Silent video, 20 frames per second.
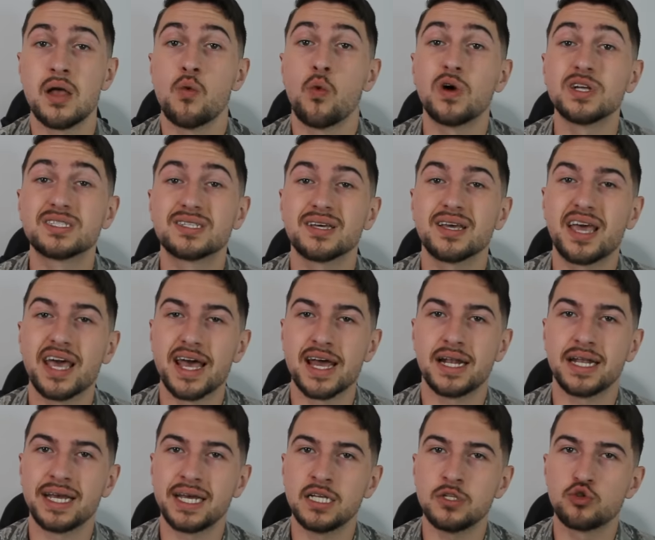And once
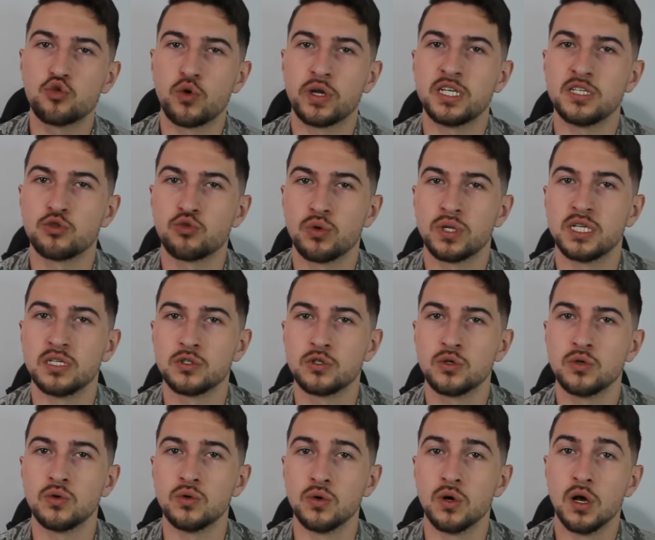again in
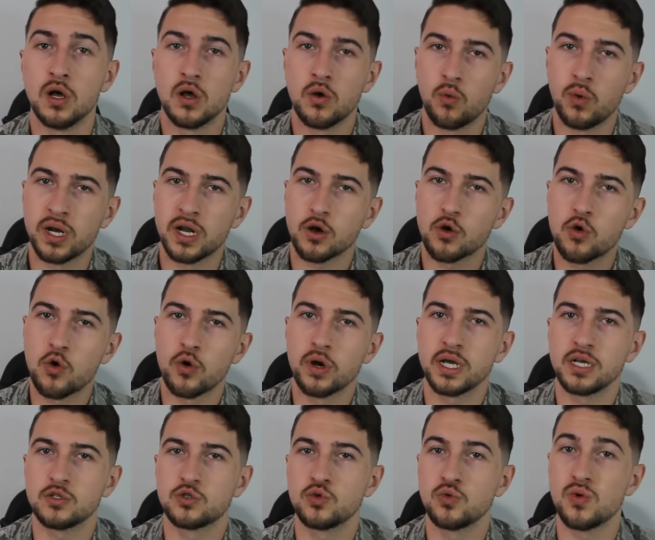2022, when
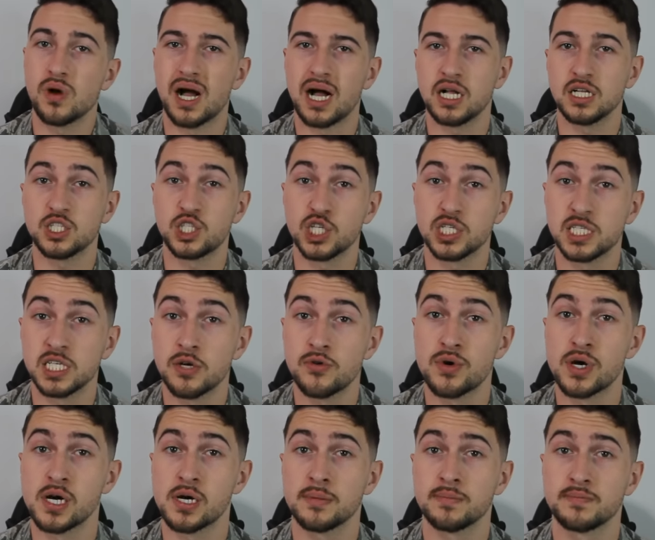according to Al
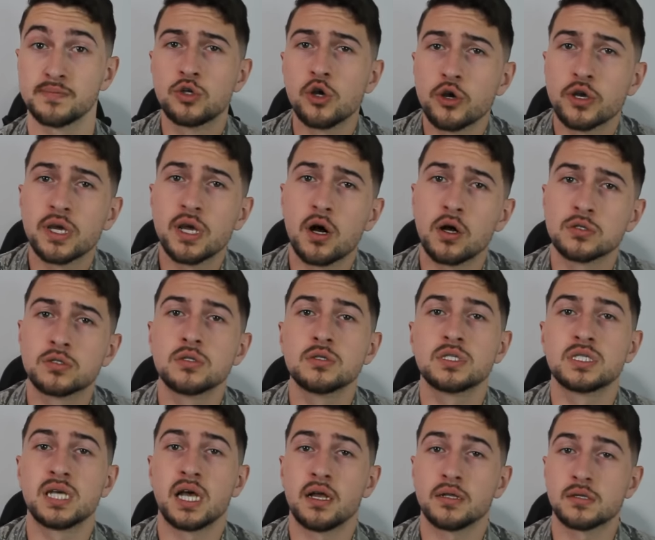Jazeera, Turkey also
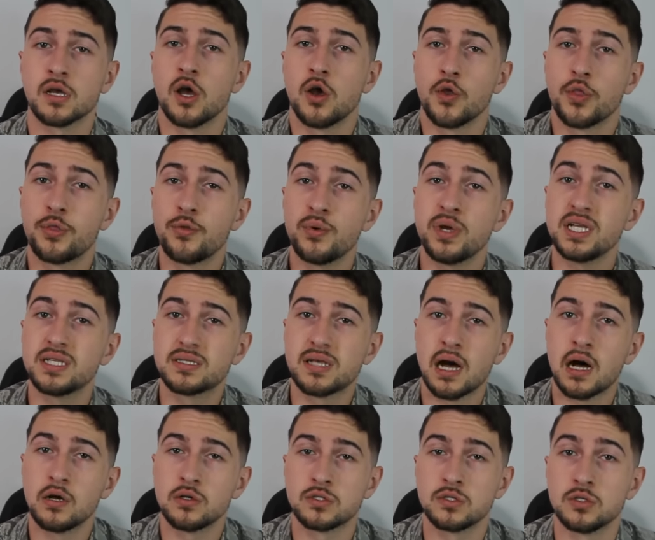sent
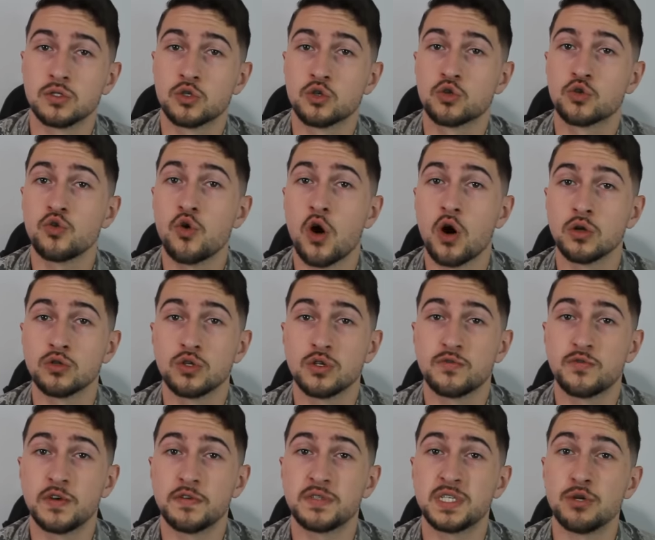
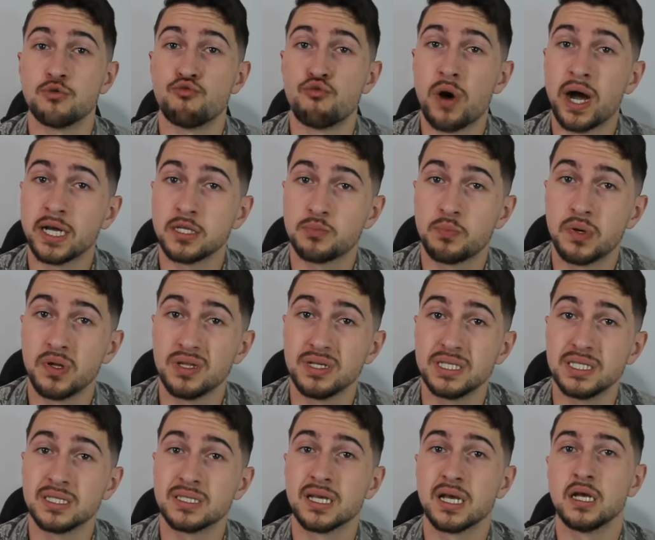3,250 riot
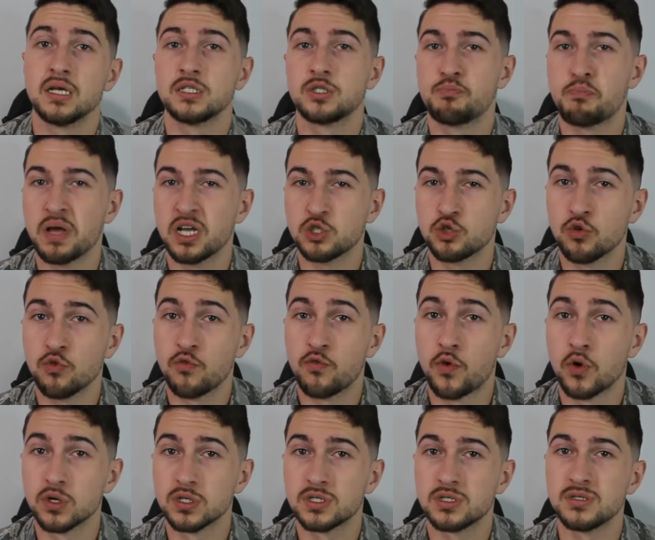police, special
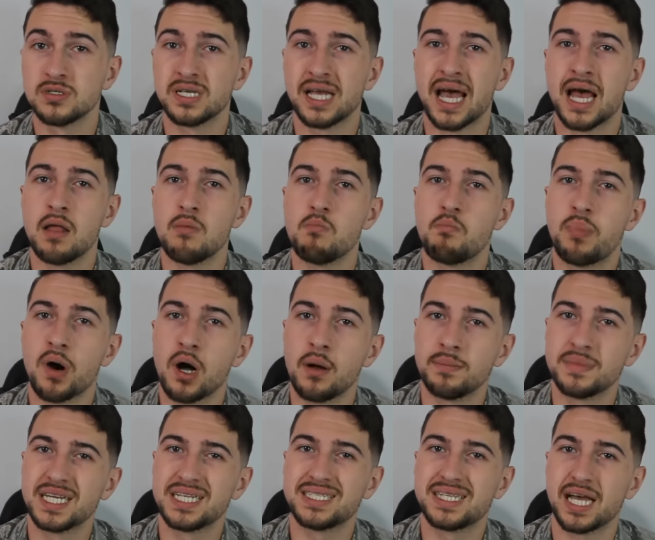forces, and
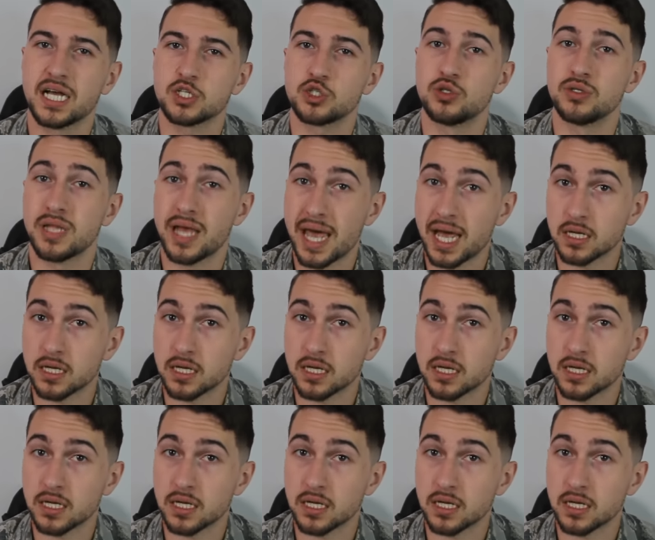bomb detection